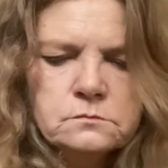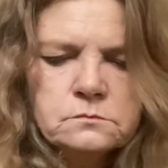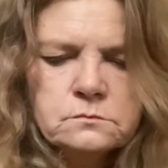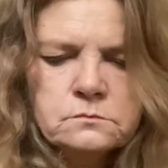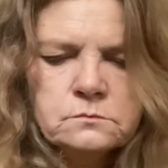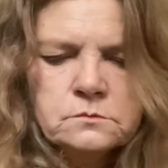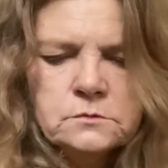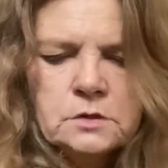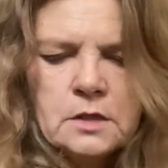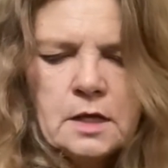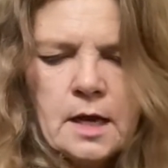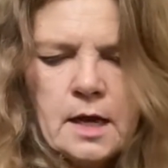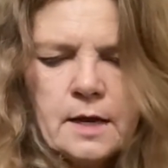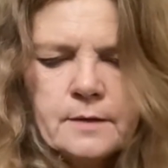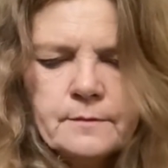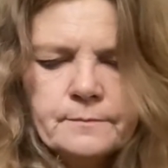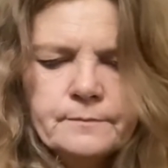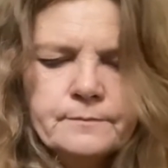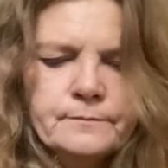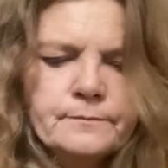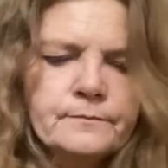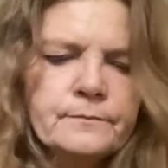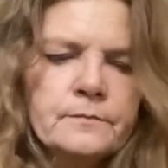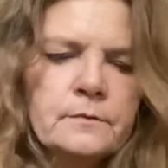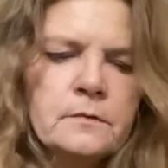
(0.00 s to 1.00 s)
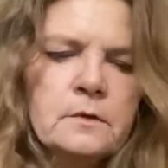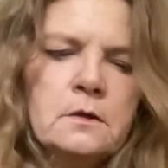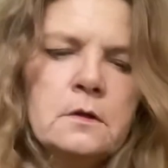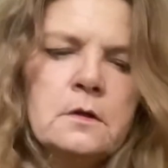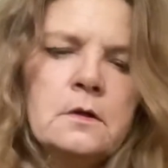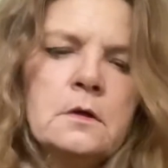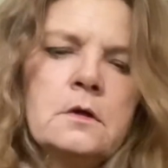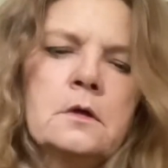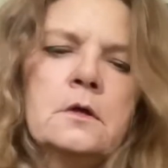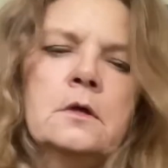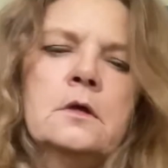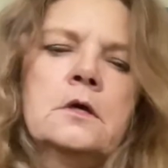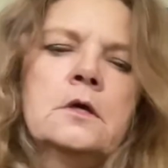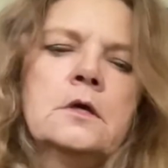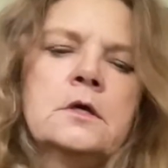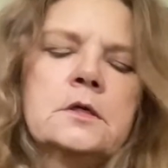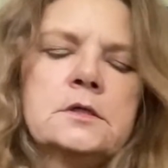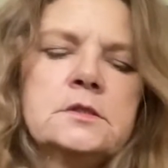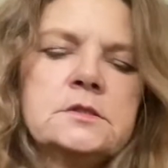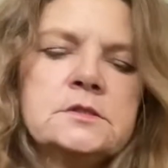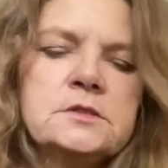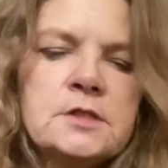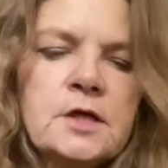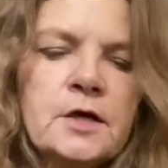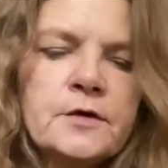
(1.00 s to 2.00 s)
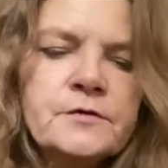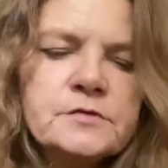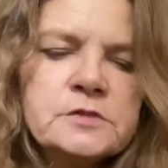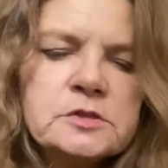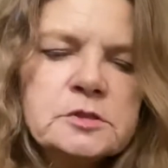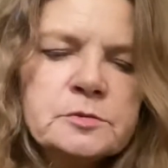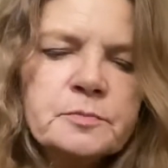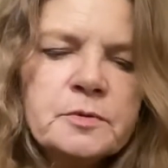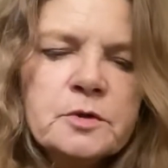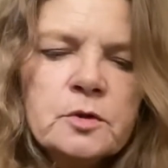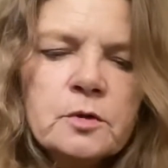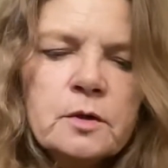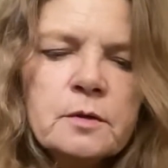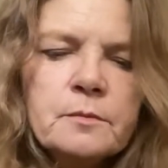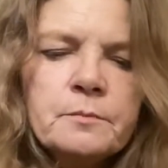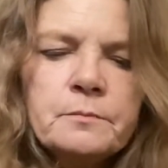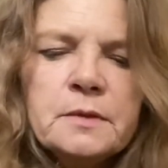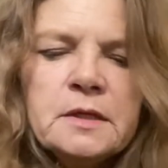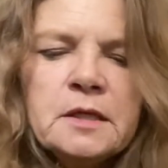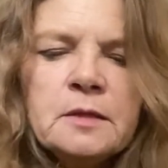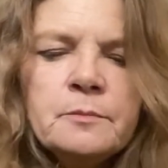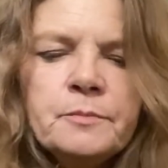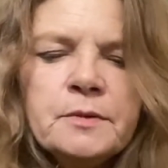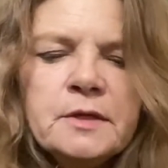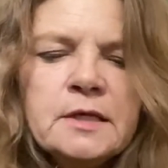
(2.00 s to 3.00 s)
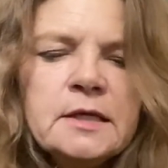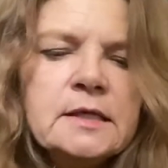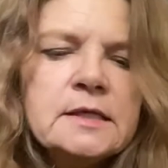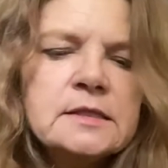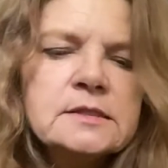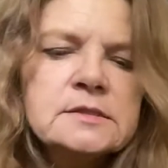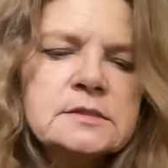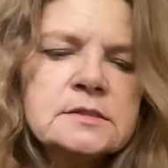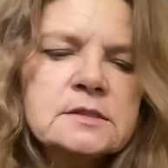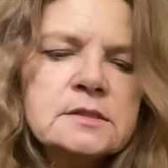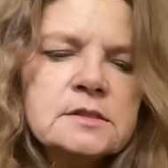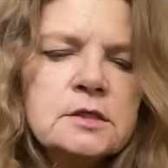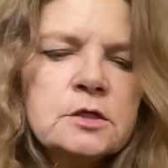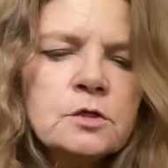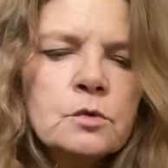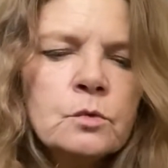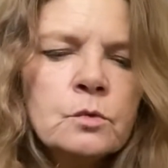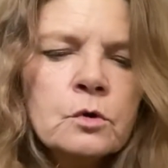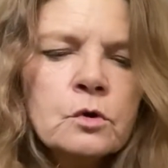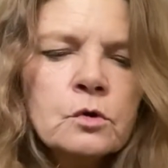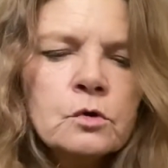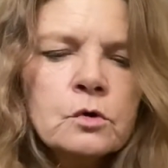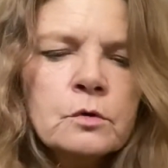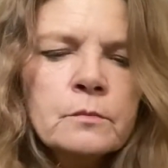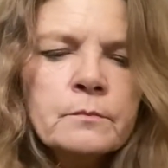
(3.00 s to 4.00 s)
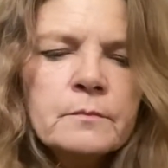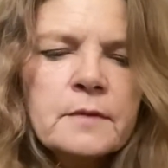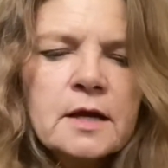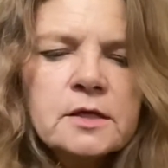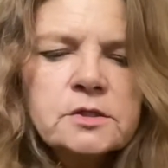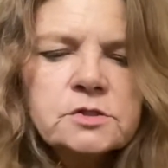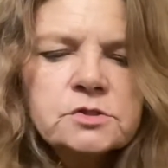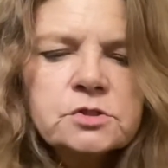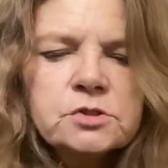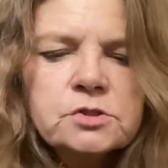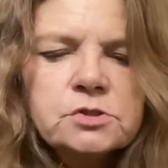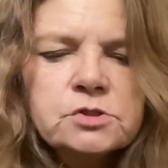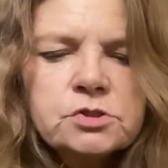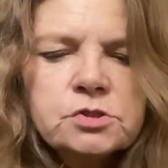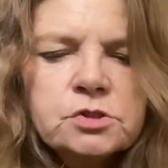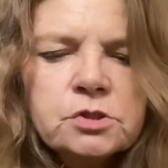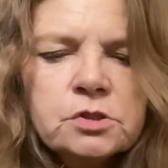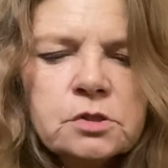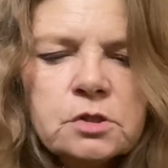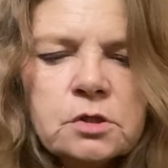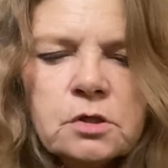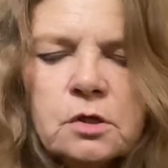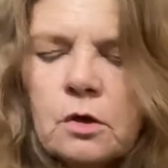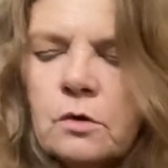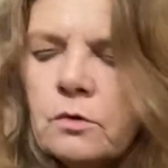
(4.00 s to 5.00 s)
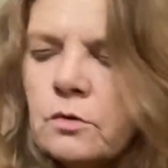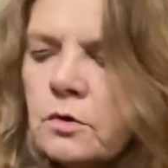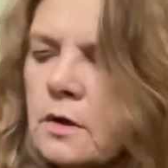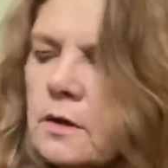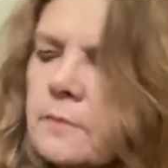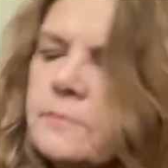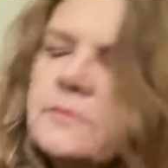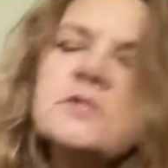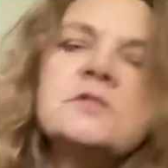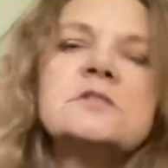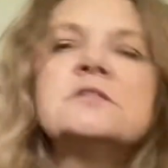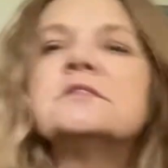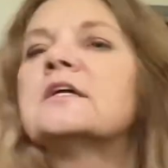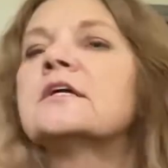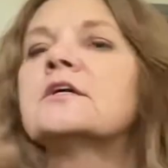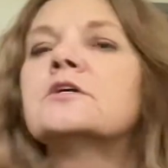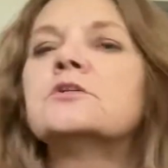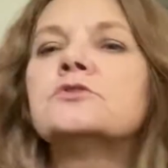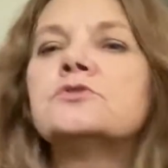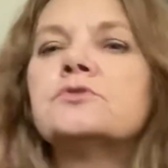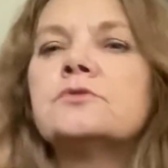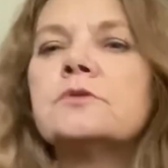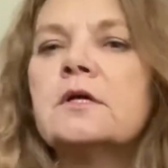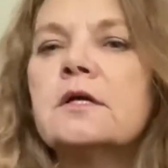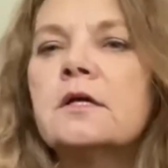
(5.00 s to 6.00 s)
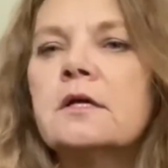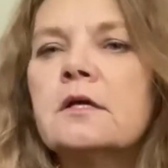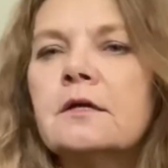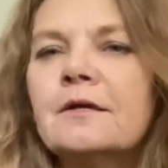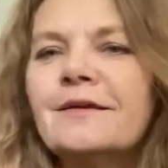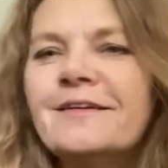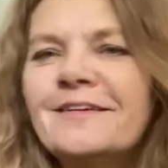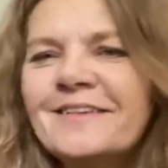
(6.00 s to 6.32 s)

Okay. Dove Spirit, be peace. The Oracle message. Hold on, let me just take a drink.